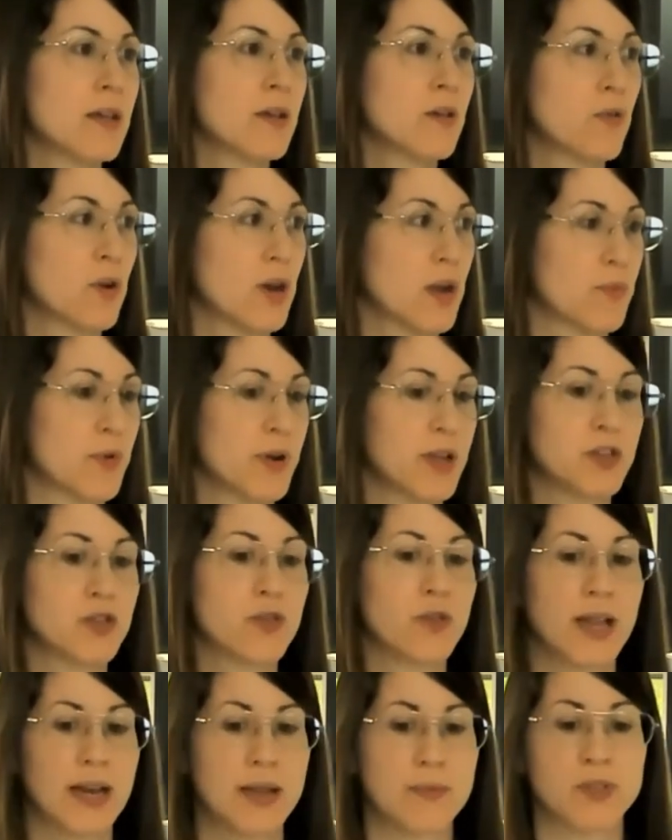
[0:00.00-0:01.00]

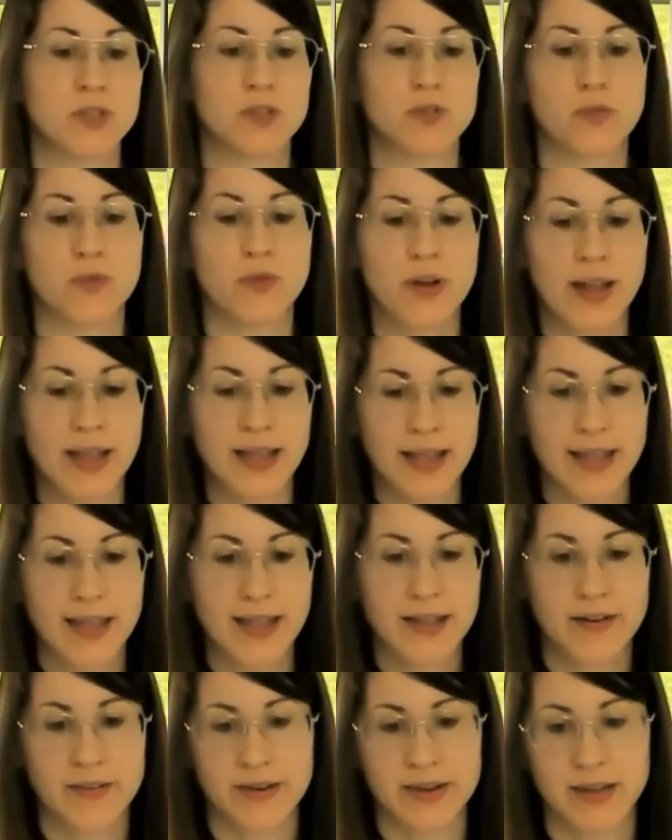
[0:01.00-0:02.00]
collaboration elements or
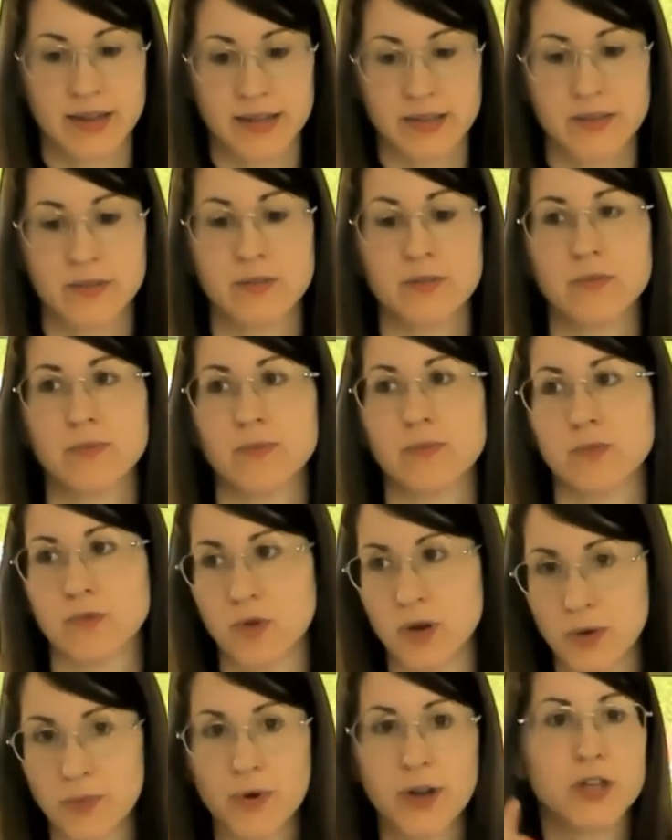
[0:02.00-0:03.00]
areas,
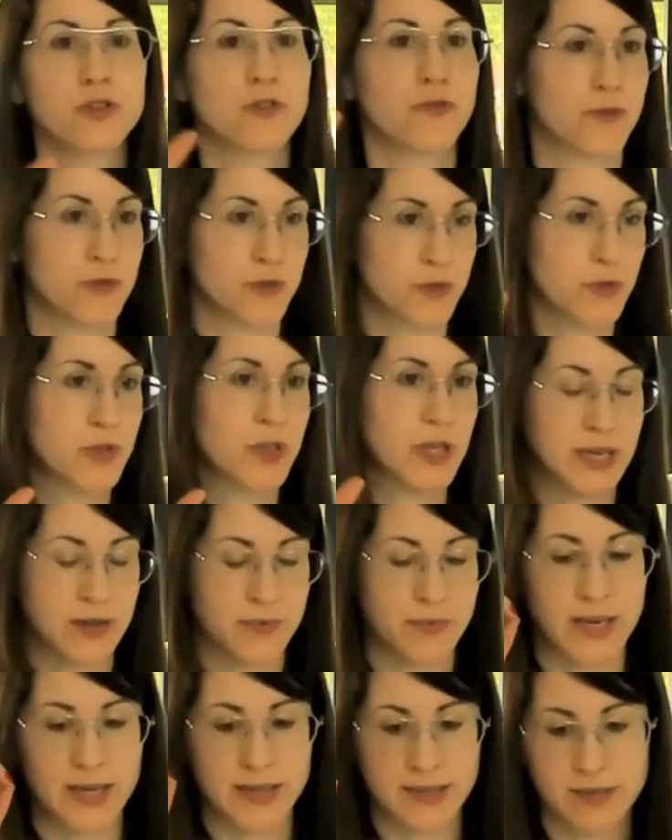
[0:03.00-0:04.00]
collaboration for
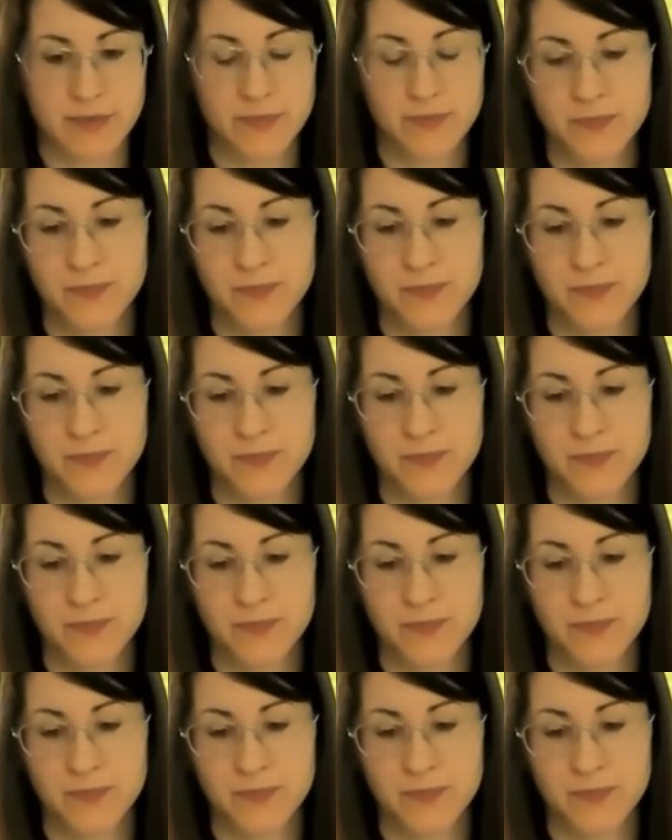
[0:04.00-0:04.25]
sustainability.